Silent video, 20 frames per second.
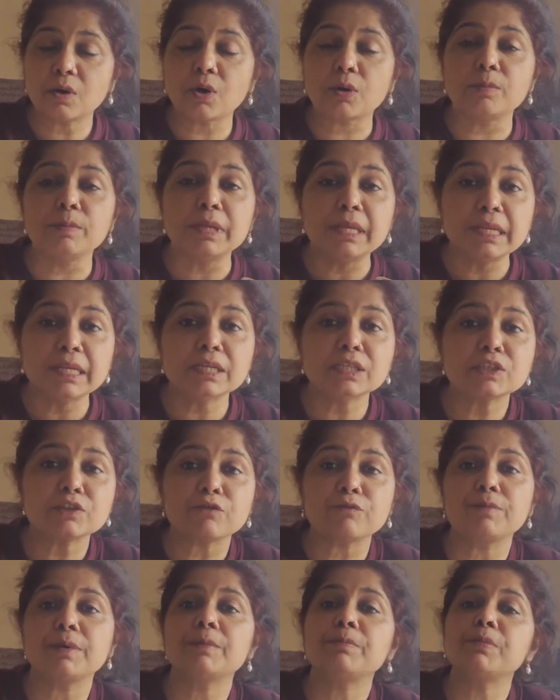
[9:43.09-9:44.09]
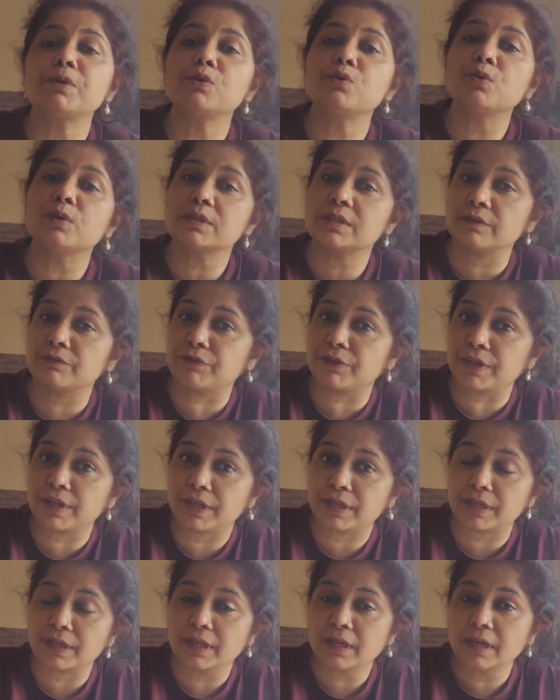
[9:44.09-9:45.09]
or millions of people who are
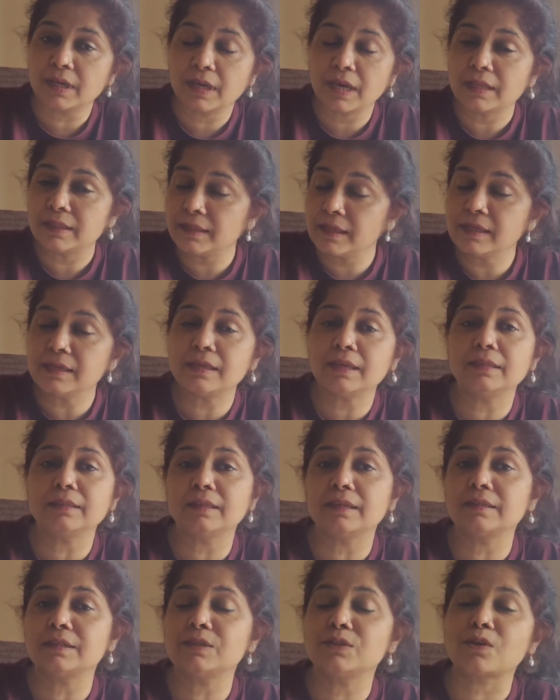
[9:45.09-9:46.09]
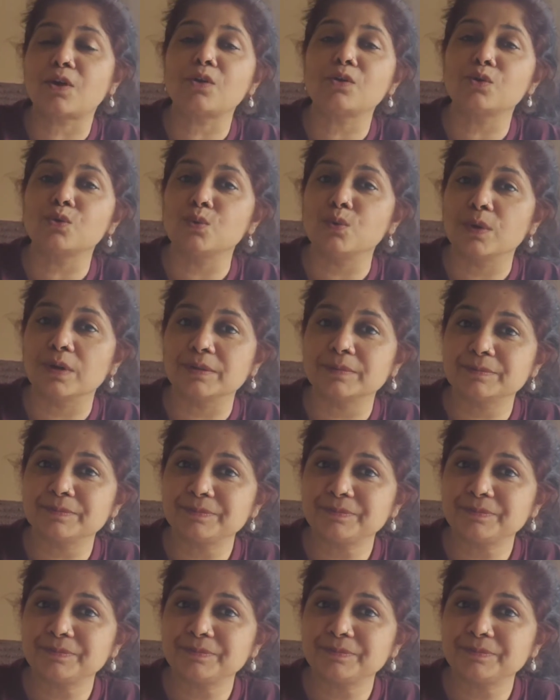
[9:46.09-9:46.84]
suffering and thinking that it's all over.